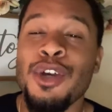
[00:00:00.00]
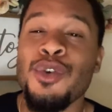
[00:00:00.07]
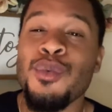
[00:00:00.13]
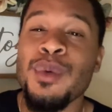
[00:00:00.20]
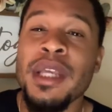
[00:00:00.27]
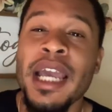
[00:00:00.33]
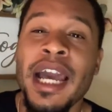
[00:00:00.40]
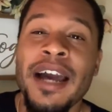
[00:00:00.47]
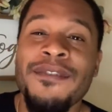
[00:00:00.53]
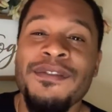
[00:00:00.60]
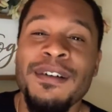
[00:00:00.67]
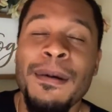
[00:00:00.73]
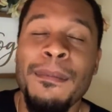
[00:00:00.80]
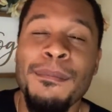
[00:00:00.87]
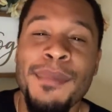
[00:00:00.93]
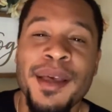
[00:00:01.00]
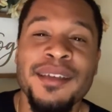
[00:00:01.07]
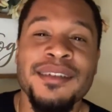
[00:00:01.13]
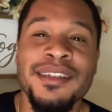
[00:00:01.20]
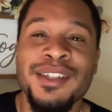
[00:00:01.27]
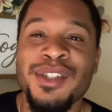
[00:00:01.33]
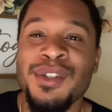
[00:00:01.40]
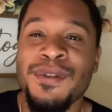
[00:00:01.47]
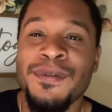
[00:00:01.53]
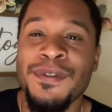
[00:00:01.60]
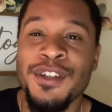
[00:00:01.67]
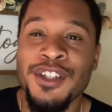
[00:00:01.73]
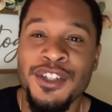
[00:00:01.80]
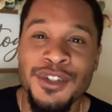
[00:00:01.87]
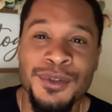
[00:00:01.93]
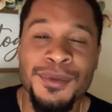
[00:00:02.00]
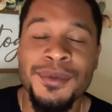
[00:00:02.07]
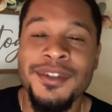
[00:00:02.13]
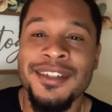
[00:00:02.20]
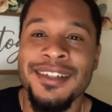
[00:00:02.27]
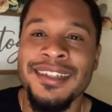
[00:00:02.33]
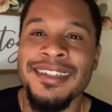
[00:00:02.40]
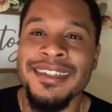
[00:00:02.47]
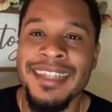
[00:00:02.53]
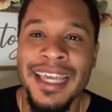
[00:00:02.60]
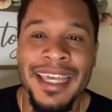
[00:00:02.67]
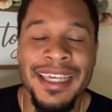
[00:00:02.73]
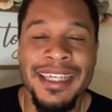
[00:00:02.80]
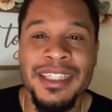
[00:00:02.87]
We have a message for you today.